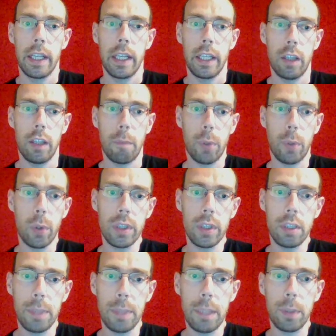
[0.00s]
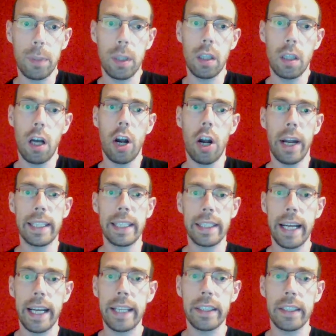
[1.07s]
The poorest people are
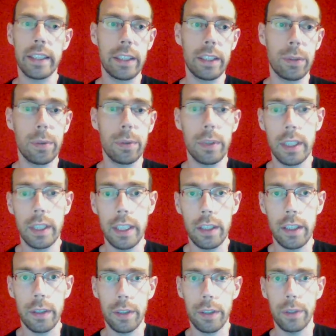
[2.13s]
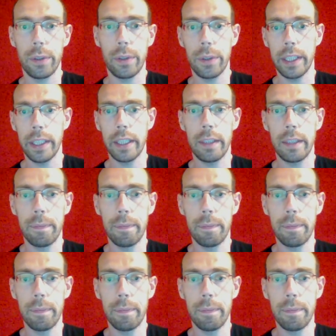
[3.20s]
entitled to 600 euros a year.